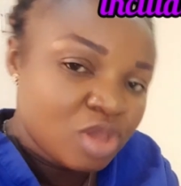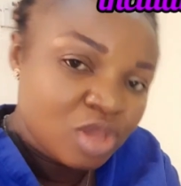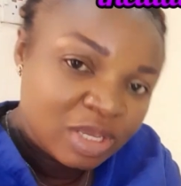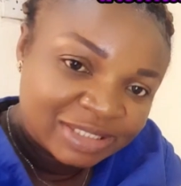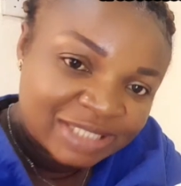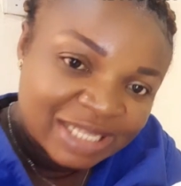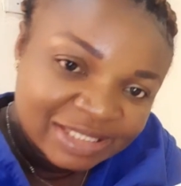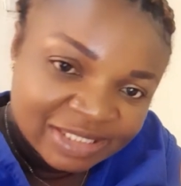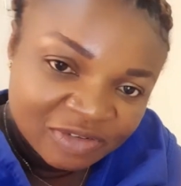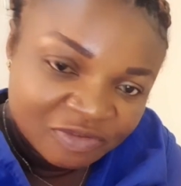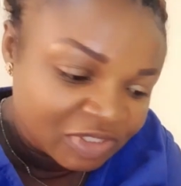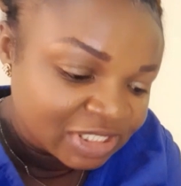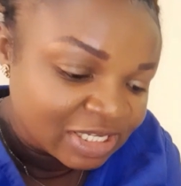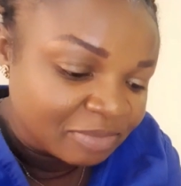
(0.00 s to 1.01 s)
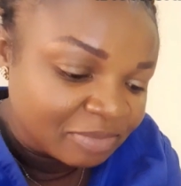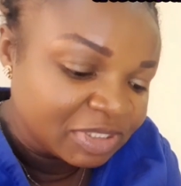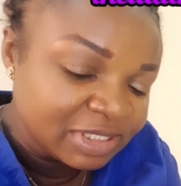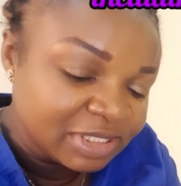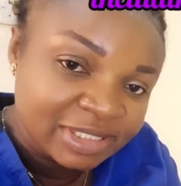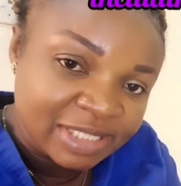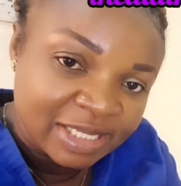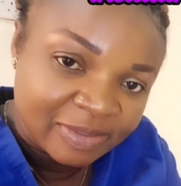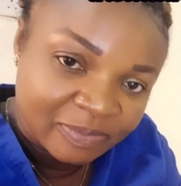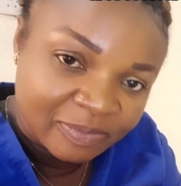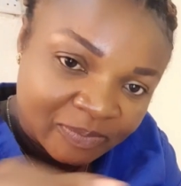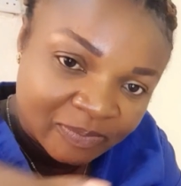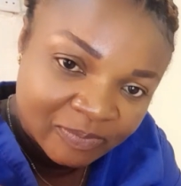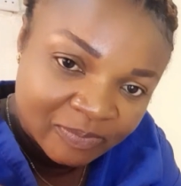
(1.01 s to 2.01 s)
start seeing vitamin
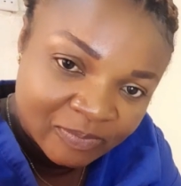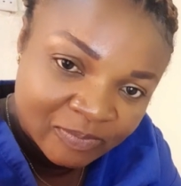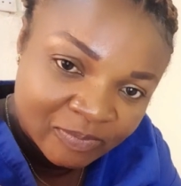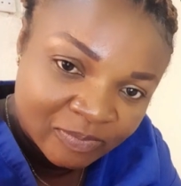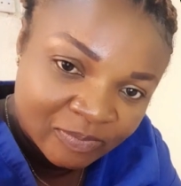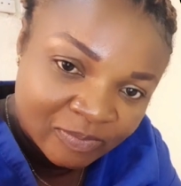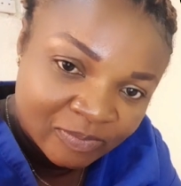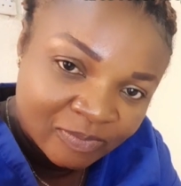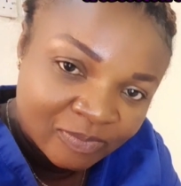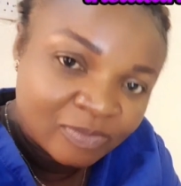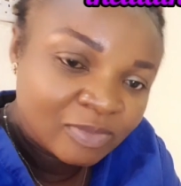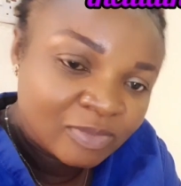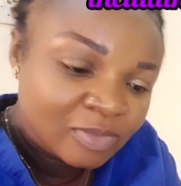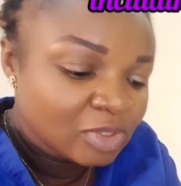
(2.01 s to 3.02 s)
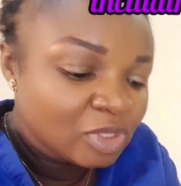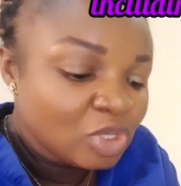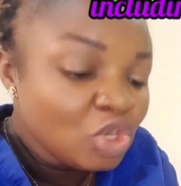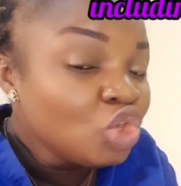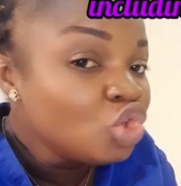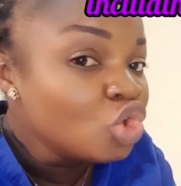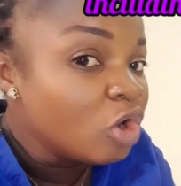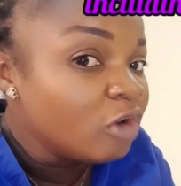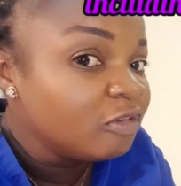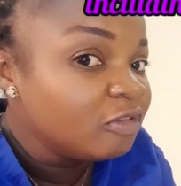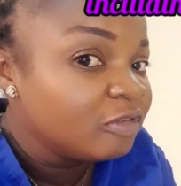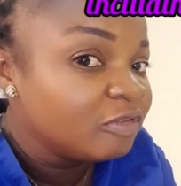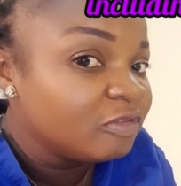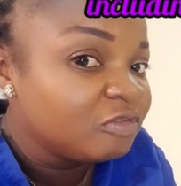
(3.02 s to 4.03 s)
C in
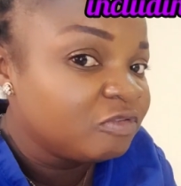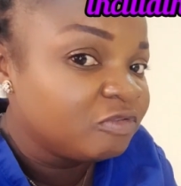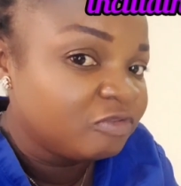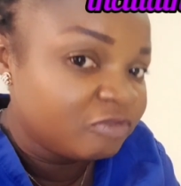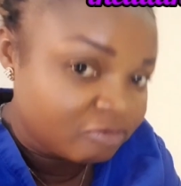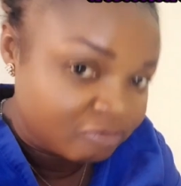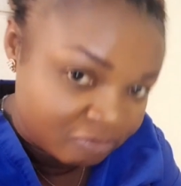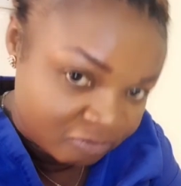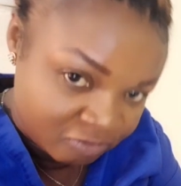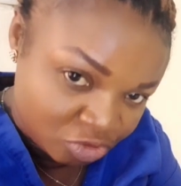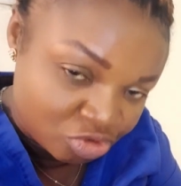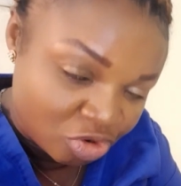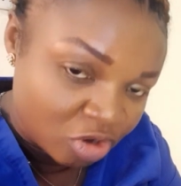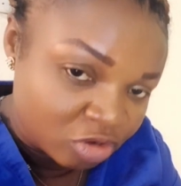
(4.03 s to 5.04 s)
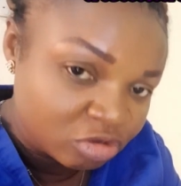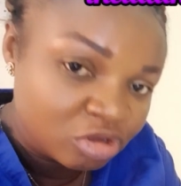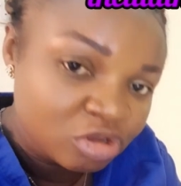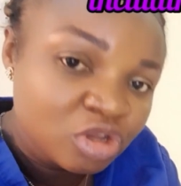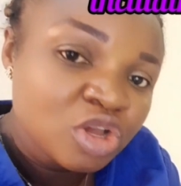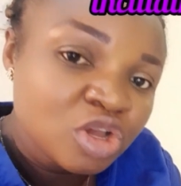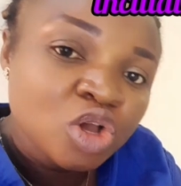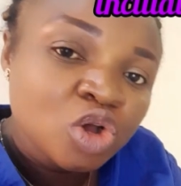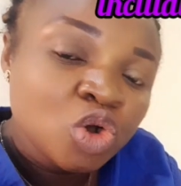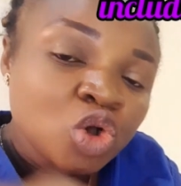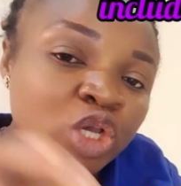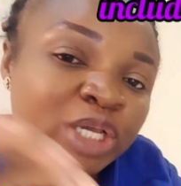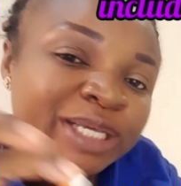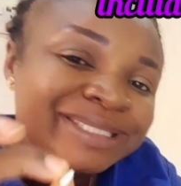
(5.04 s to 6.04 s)
your drug.
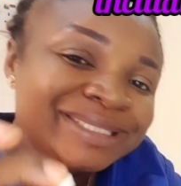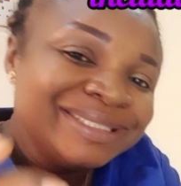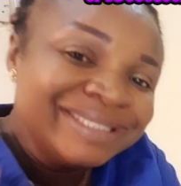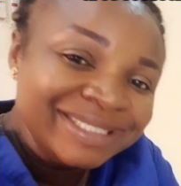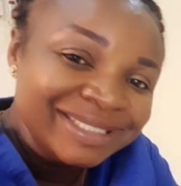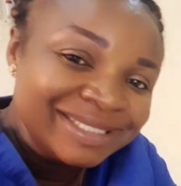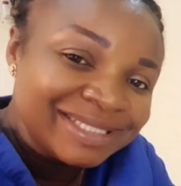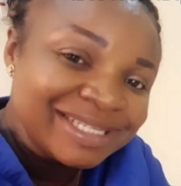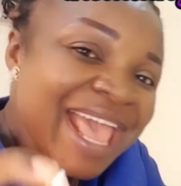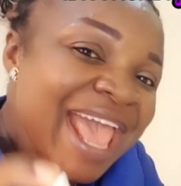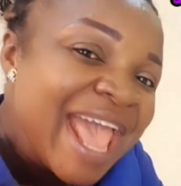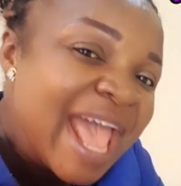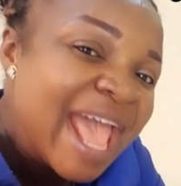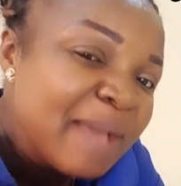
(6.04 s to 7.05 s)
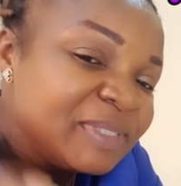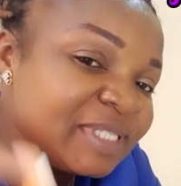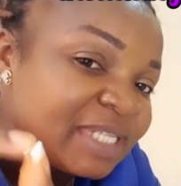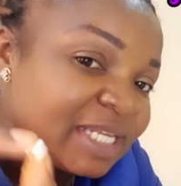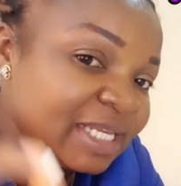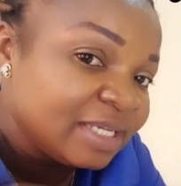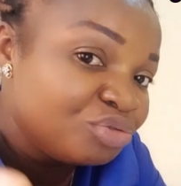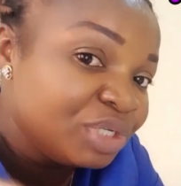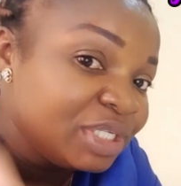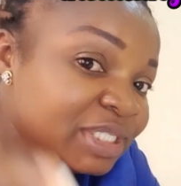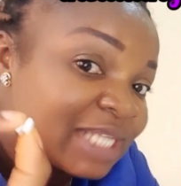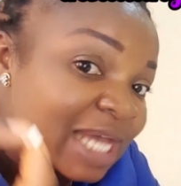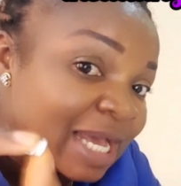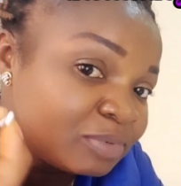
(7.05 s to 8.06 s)
This helps
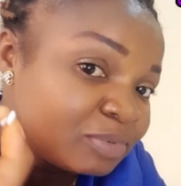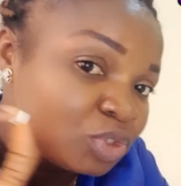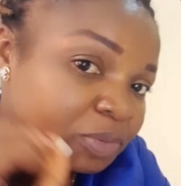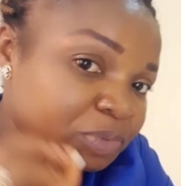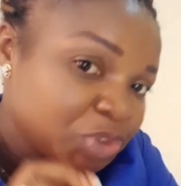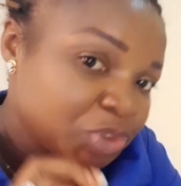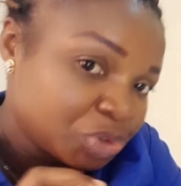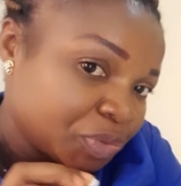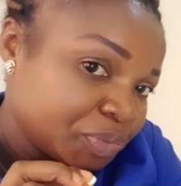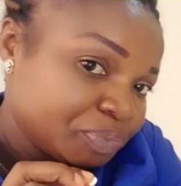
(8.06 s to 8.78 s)
increase absorption.